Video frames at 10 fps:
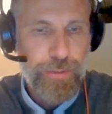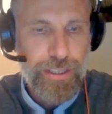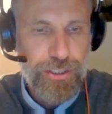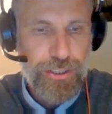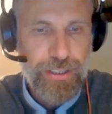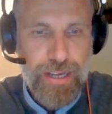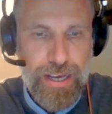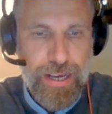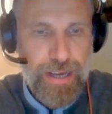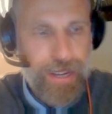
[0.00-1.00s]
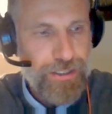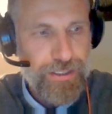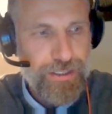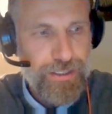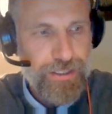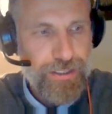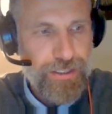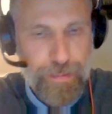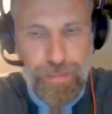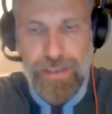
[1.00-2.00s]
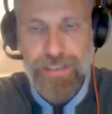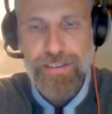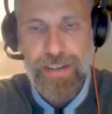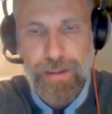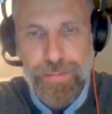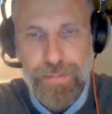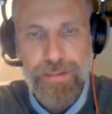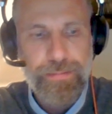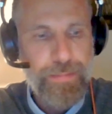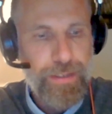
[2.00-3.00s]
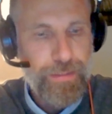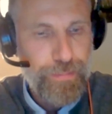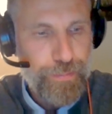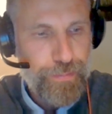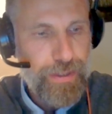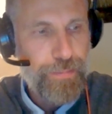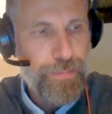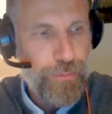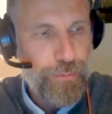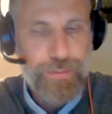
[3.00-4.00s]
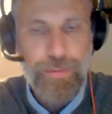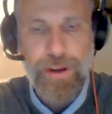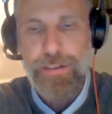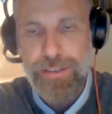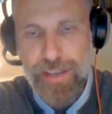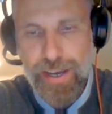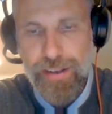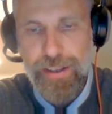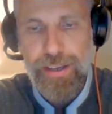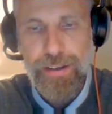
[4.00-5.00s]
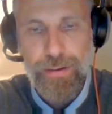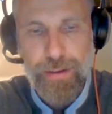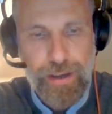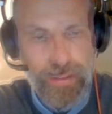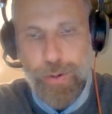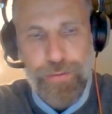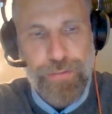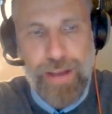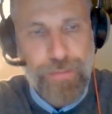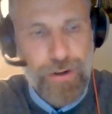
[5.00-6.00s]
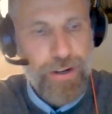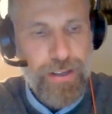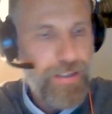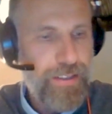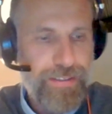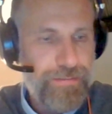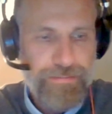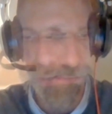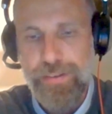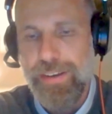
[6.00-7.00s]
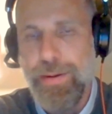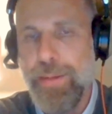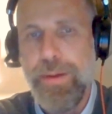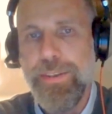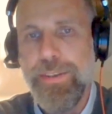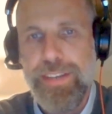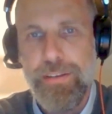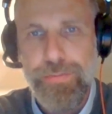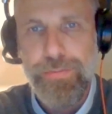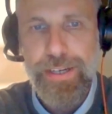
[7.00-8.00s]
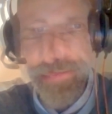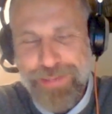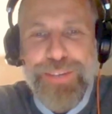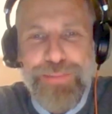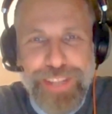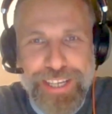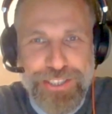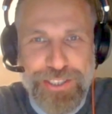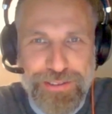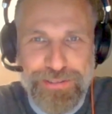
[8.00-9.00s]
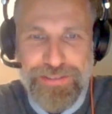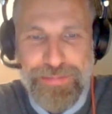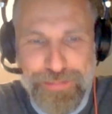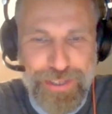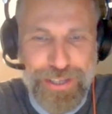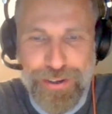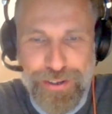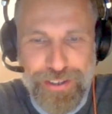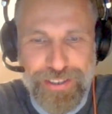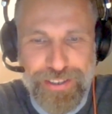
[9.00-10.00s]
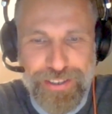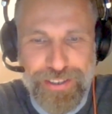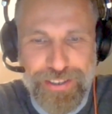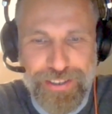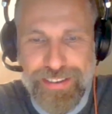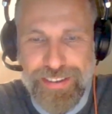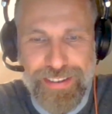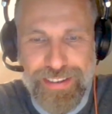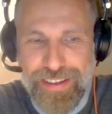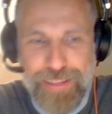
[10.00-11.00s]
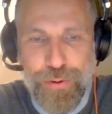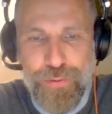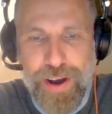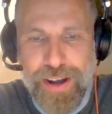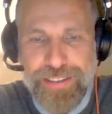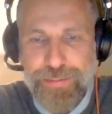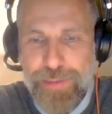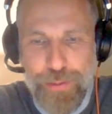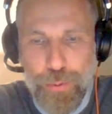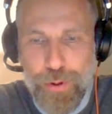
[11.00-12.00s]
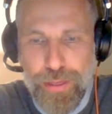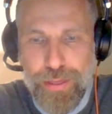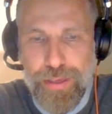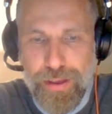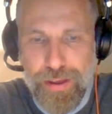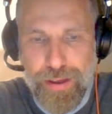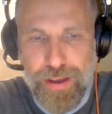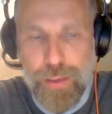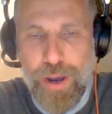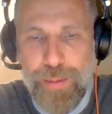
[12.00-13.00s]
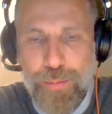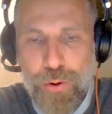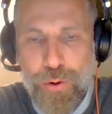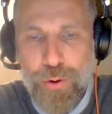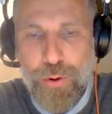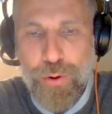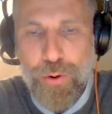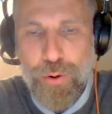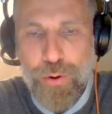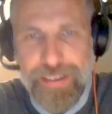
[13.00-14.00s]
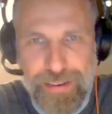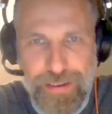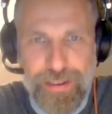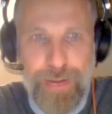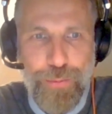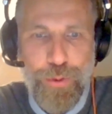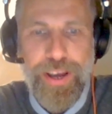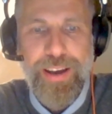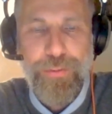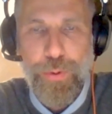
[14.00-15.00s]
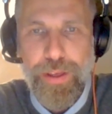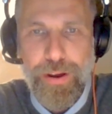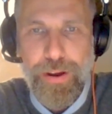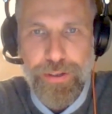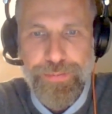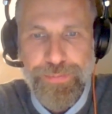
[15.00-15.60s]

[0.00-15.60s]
simulation. Yeah, just step by step um, improves my understanding that I would have never would have not come up by myself. I love simulation because it provides me with way more insight than I would have without